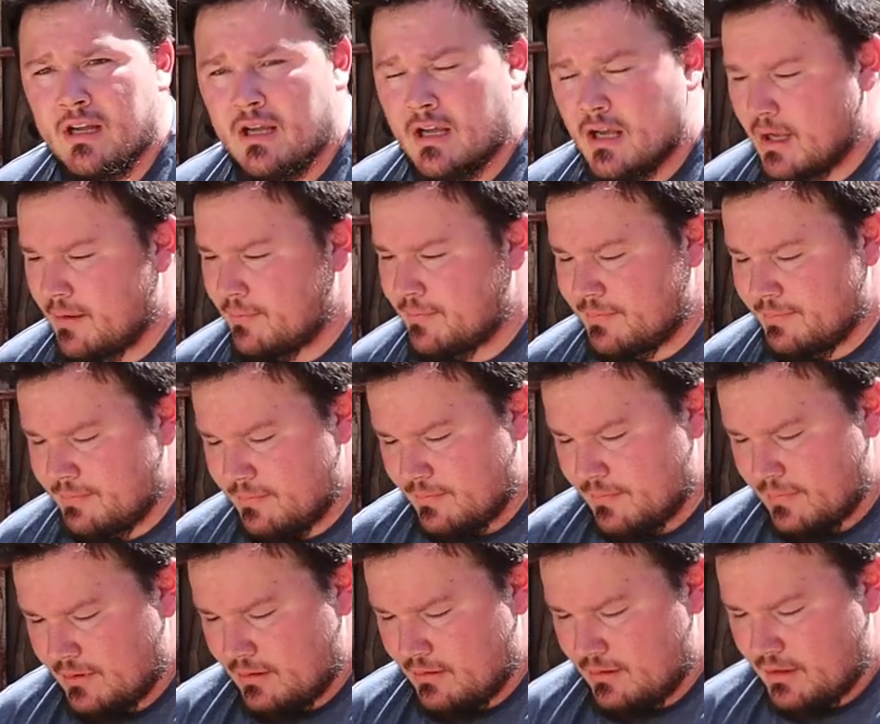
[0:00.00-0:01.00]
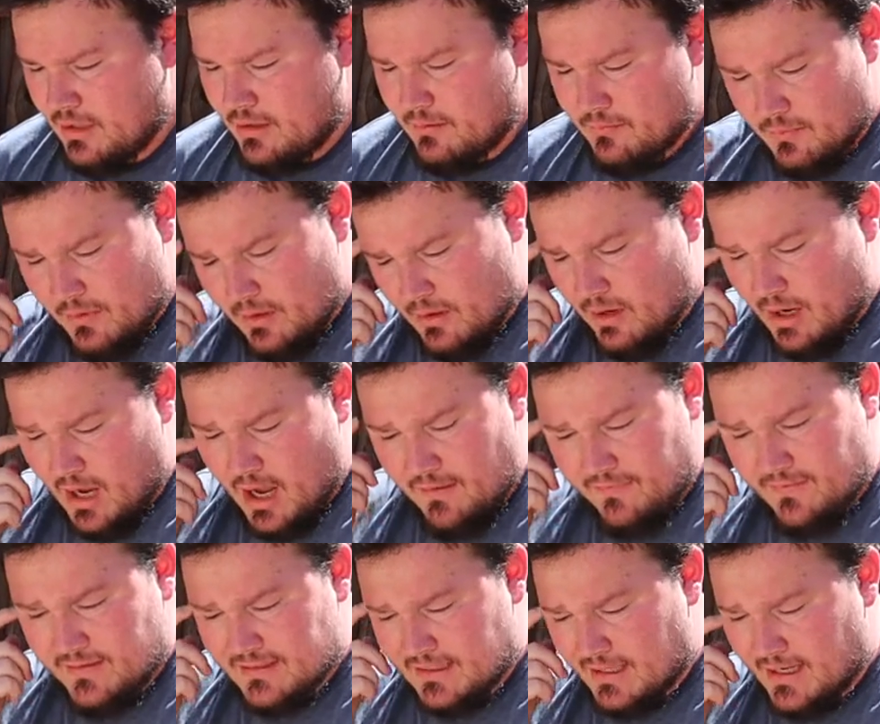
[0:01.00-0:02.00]
uh, realized that they
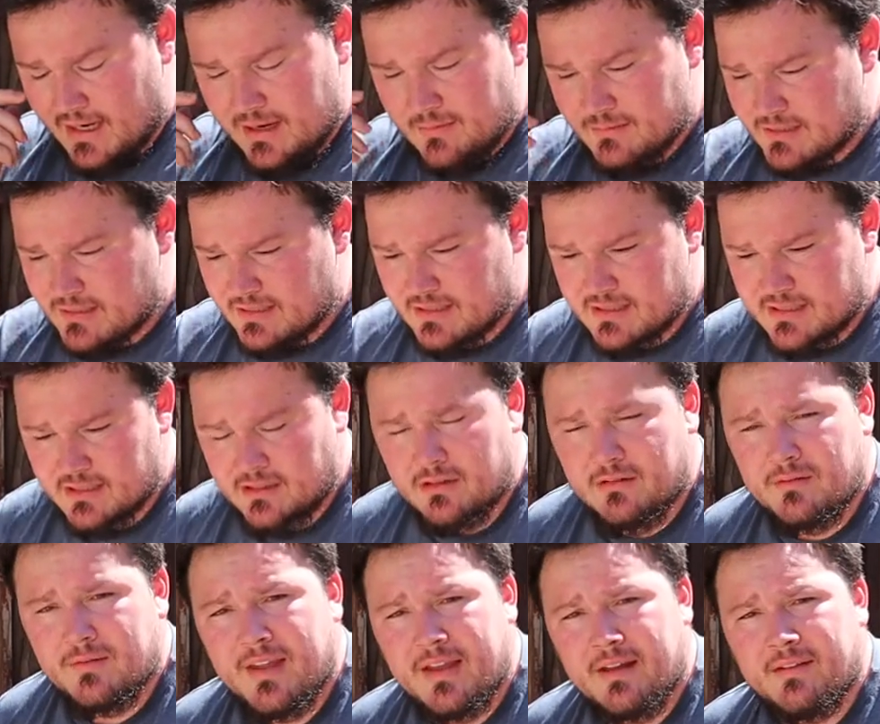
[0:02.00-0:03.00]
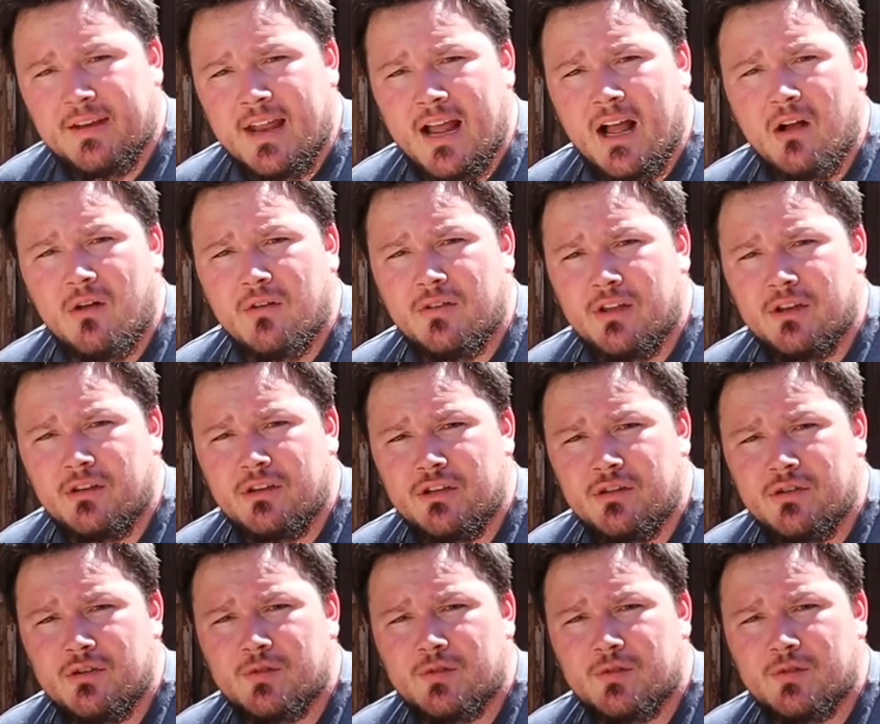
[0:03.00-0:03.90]
cannot have an organic farm if